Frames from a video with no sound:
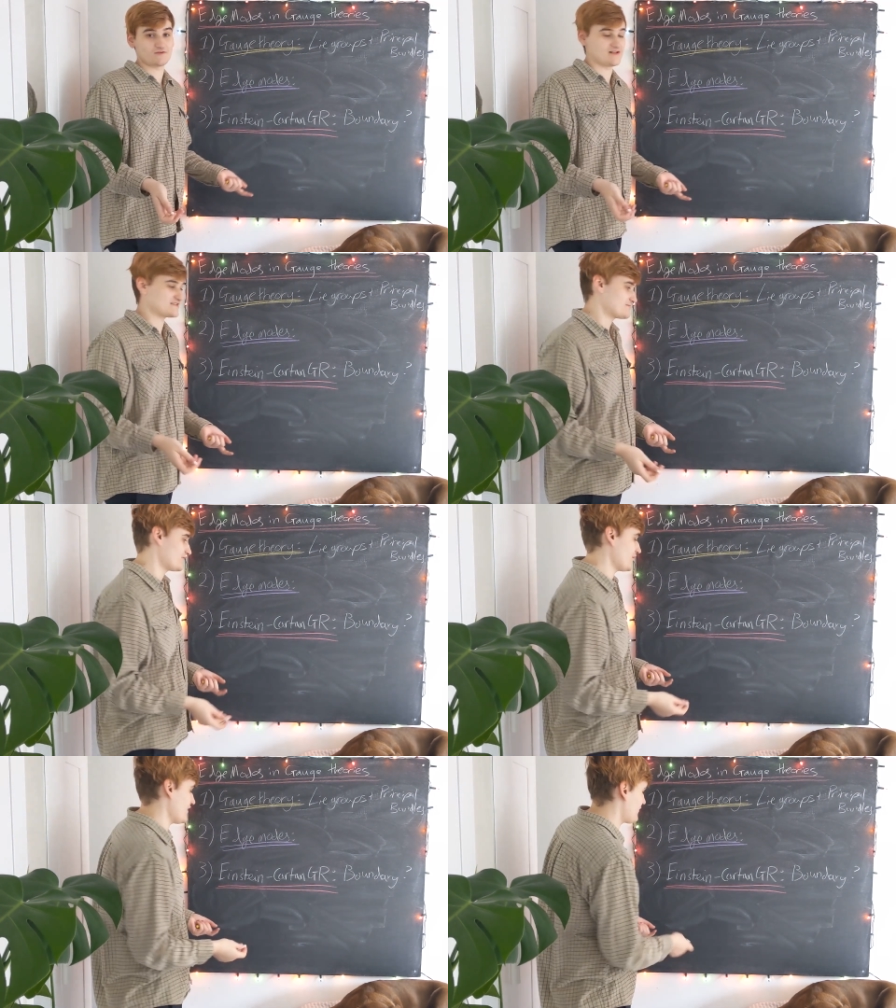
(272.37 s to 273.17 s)
formalism
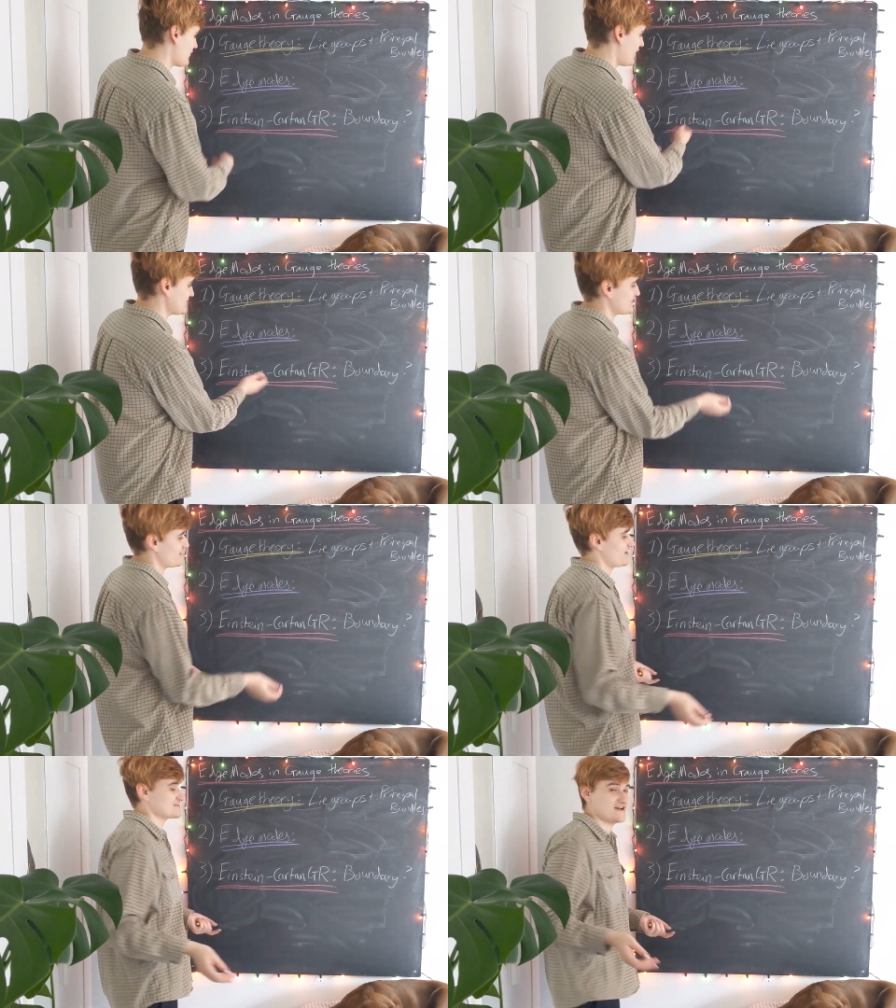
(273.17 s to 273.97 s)
for
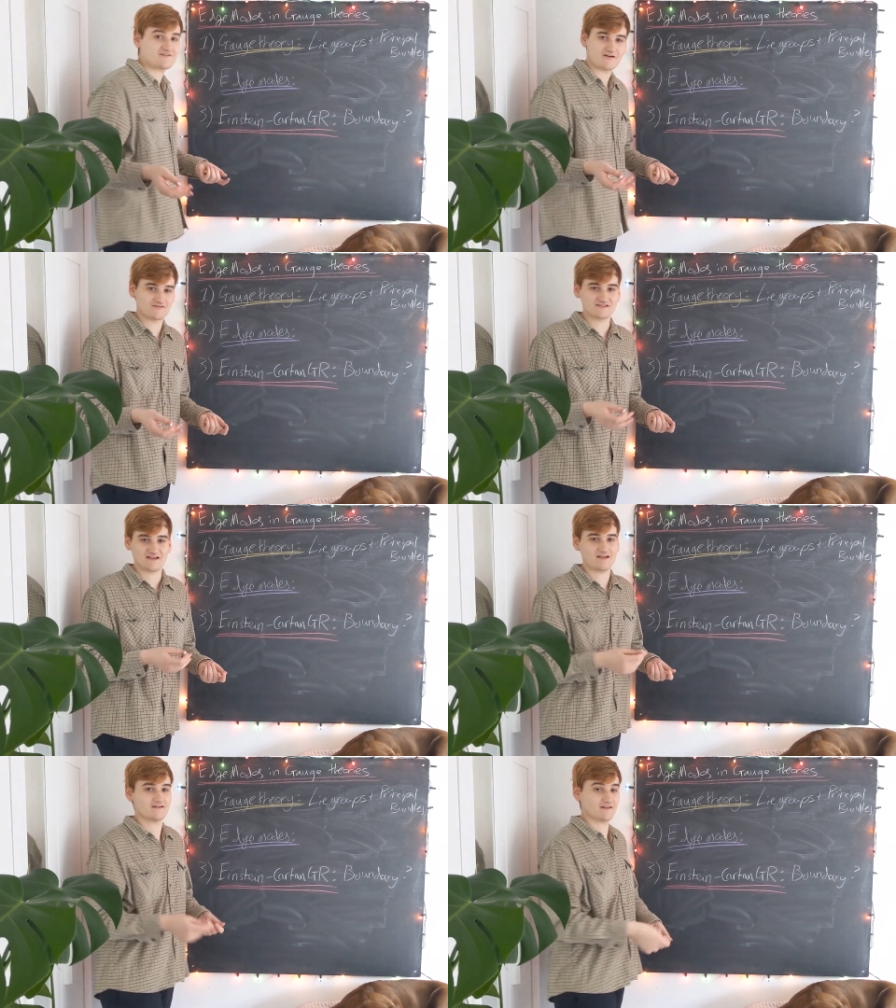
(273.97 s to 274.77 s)
Einstein-Cartan
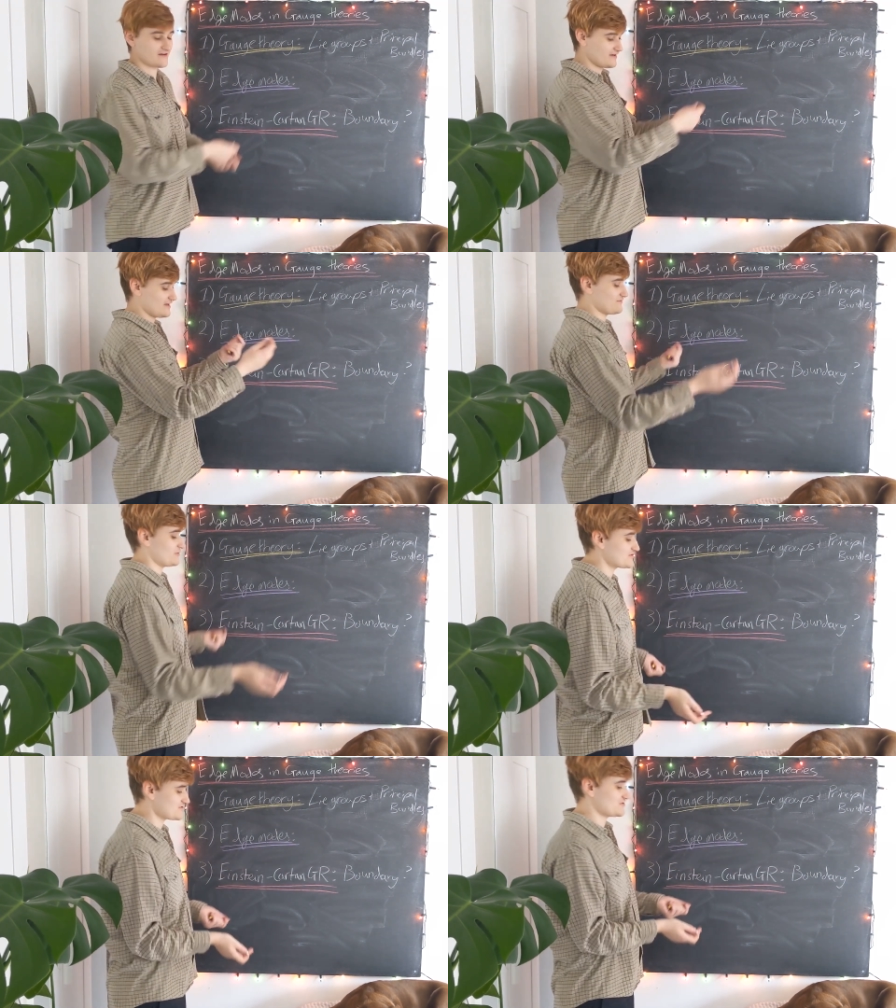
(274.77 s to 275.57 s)
gravity, if
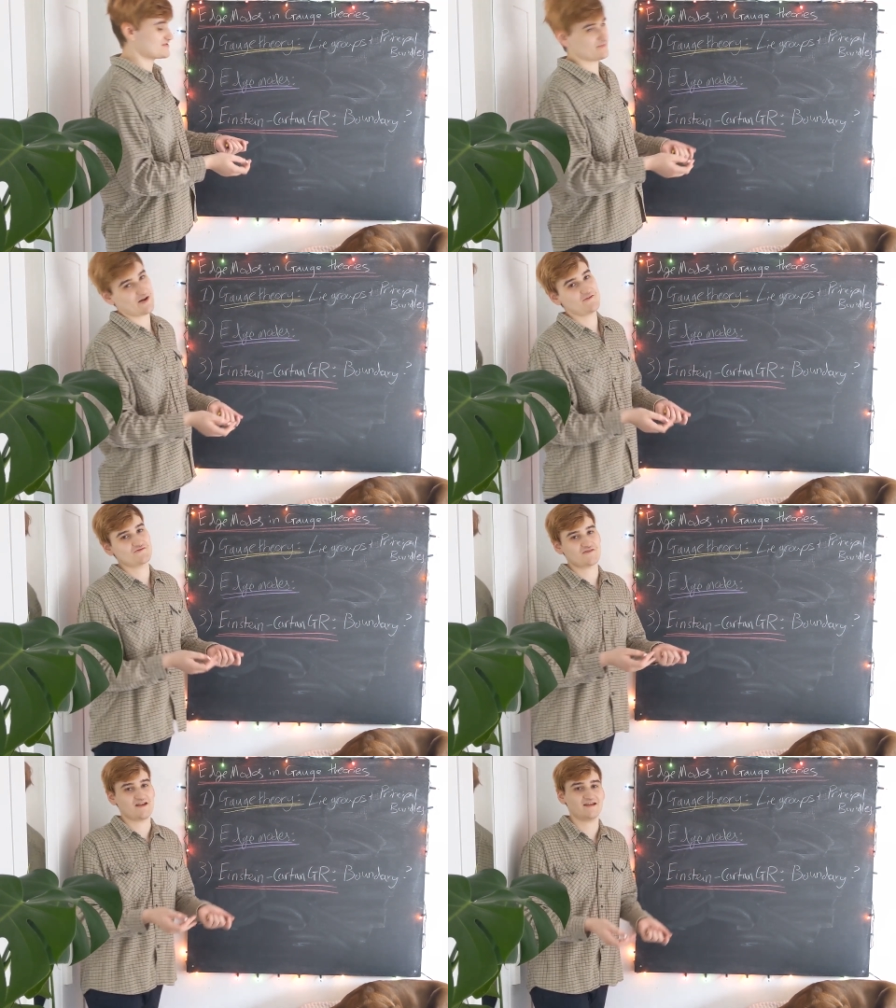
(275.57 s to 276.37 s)
you introduce a
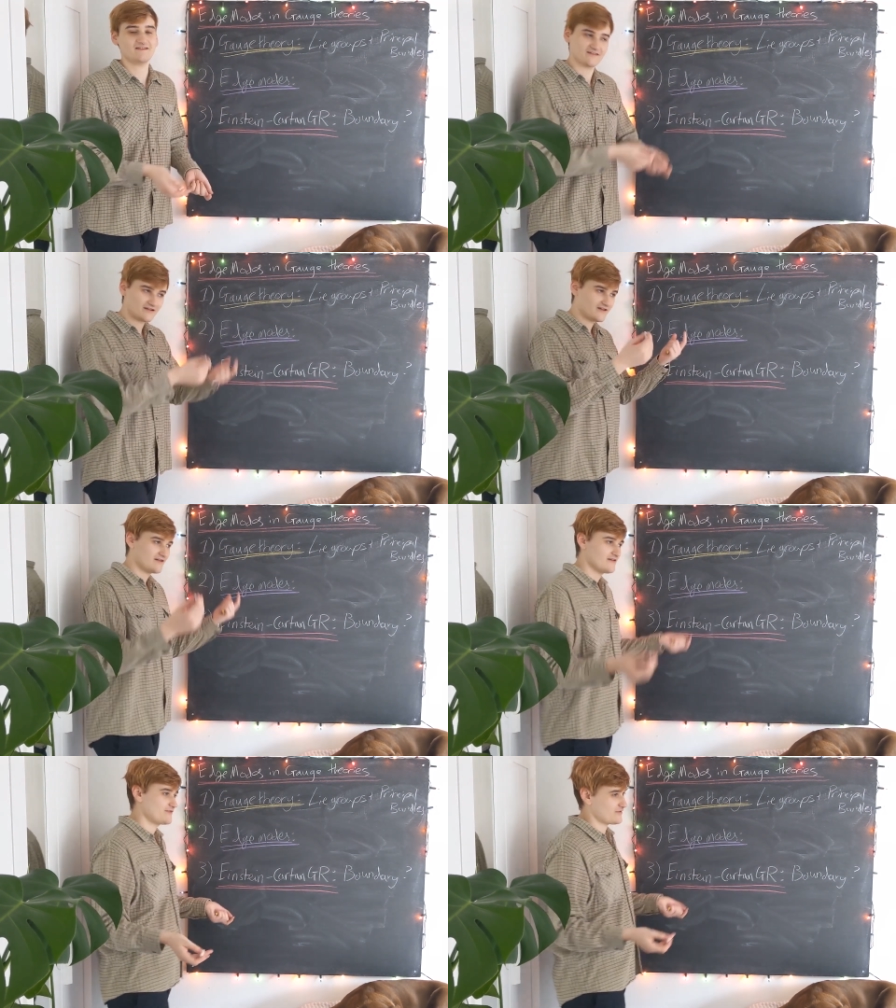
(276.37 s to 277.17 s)
boundary,
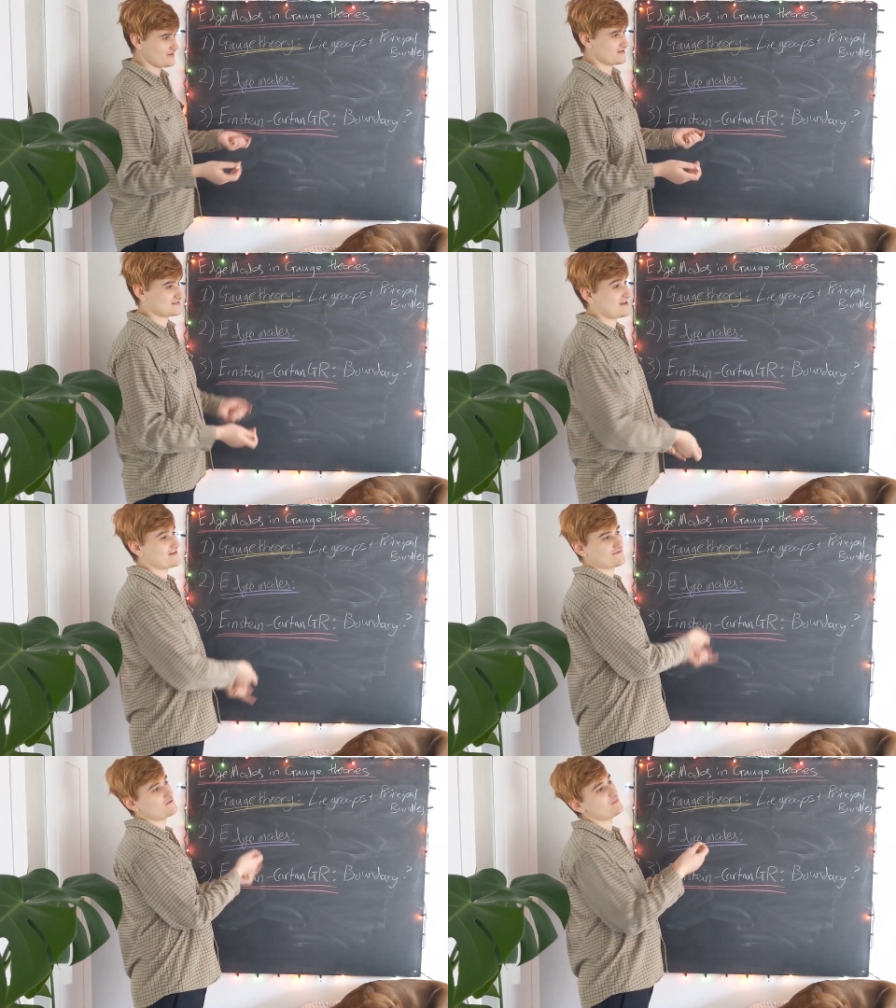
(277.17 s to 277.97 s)
the
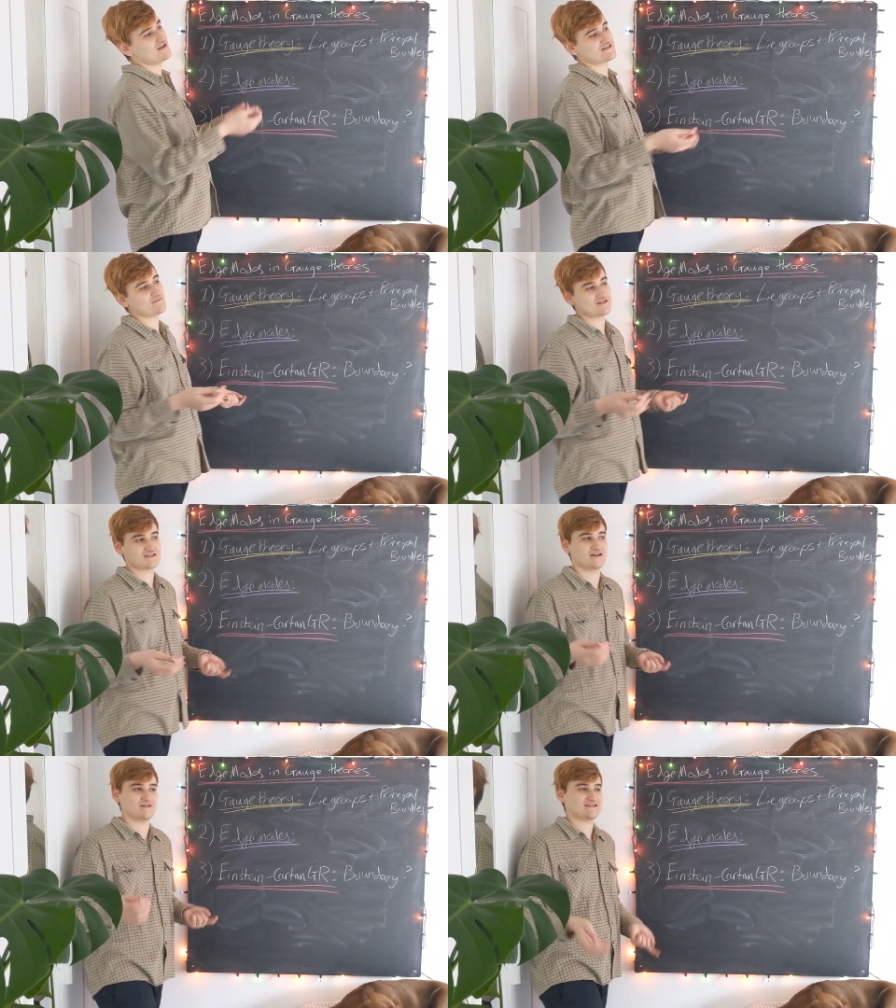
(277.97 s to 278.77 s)
standard formalism is
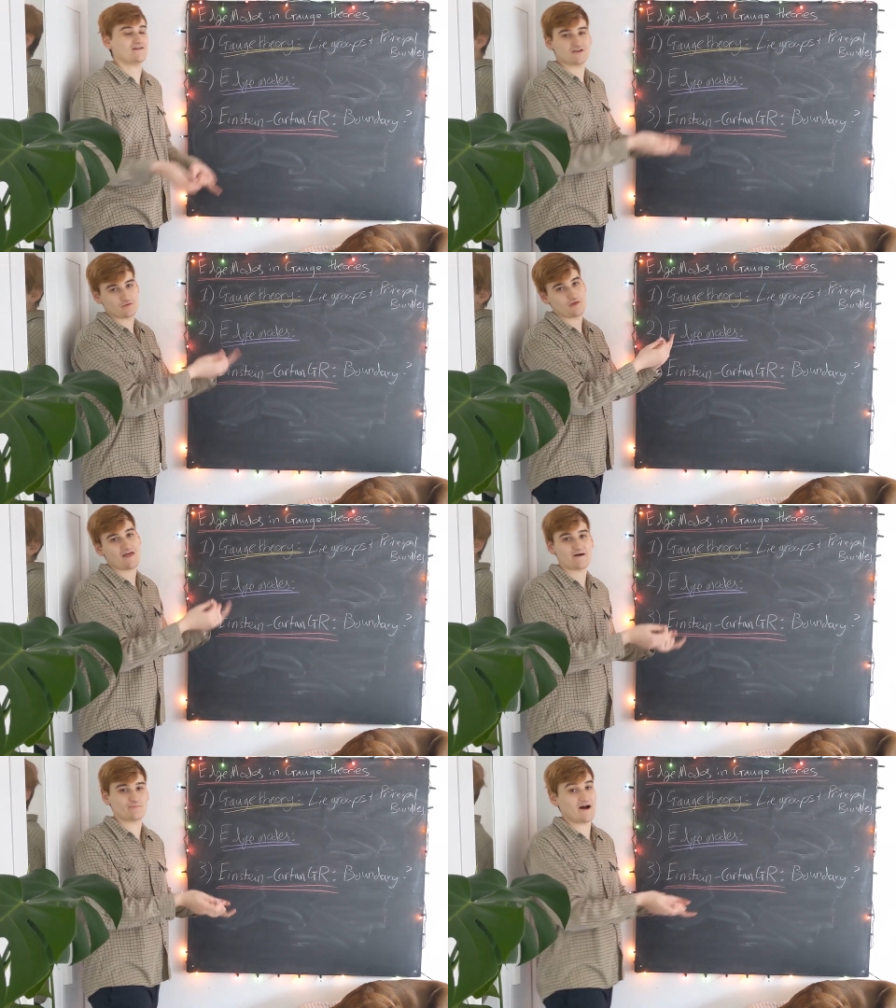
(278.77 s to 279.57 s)
going to tell you that
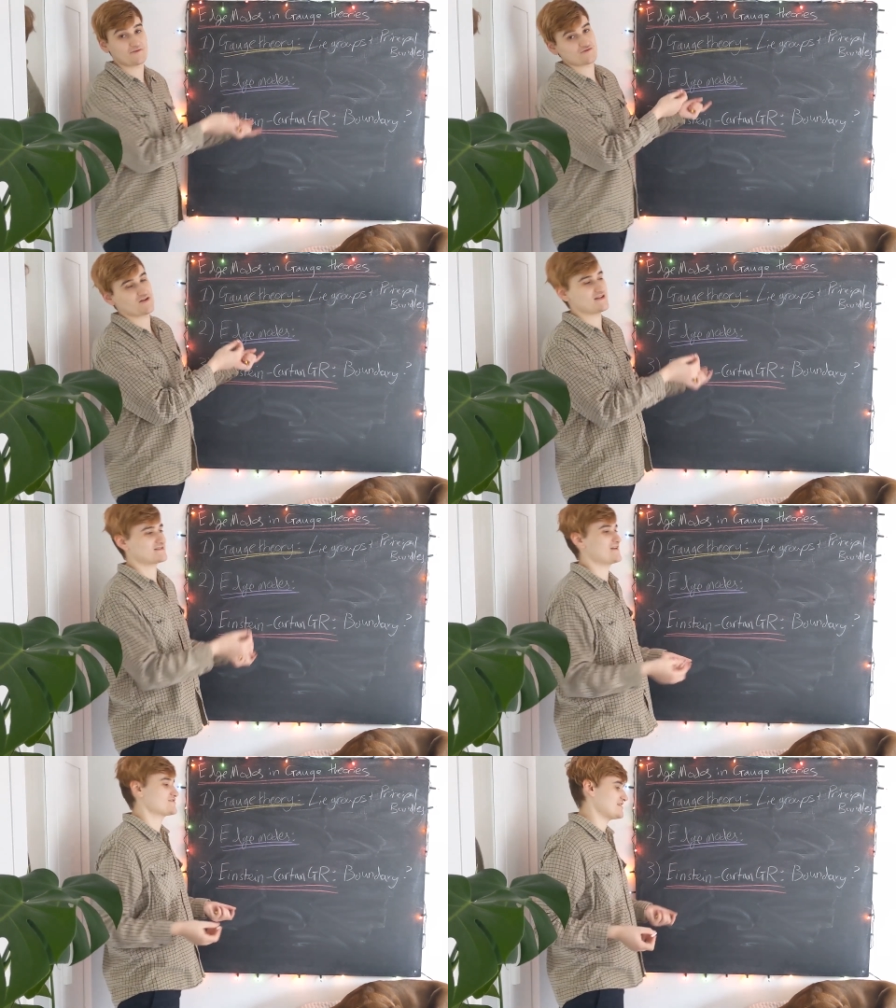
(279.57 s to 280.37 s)
that boundary
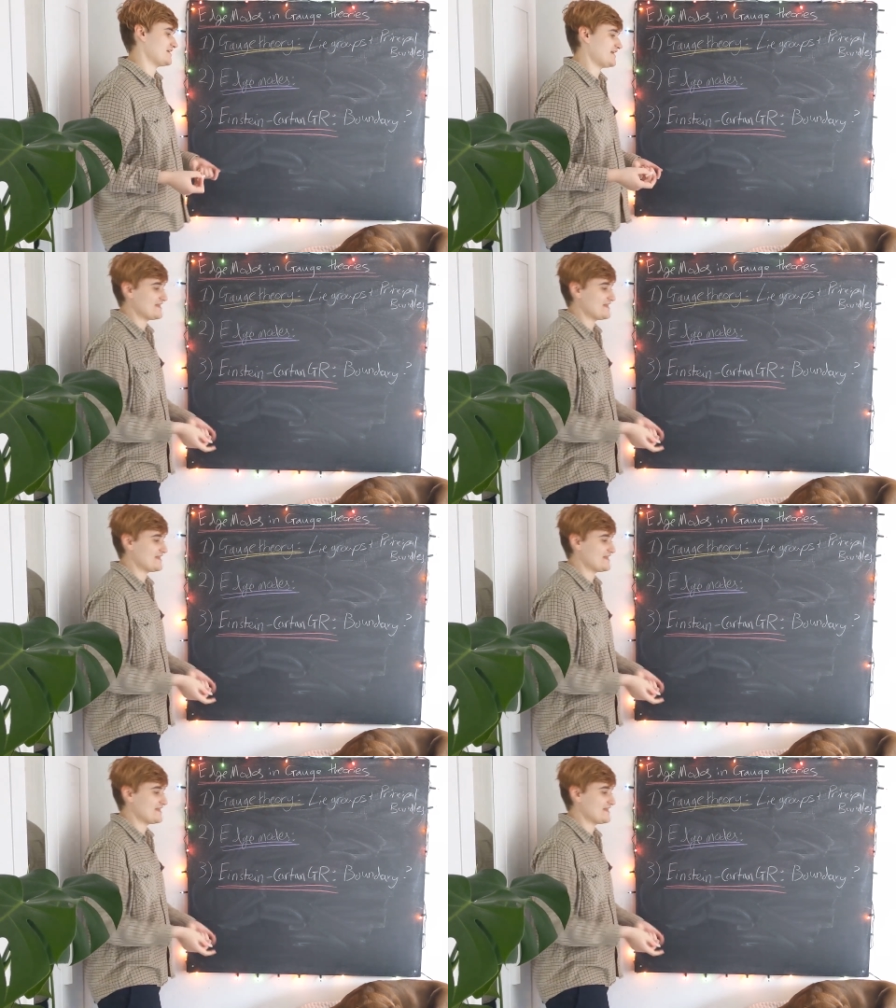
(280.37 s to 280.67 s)
essentially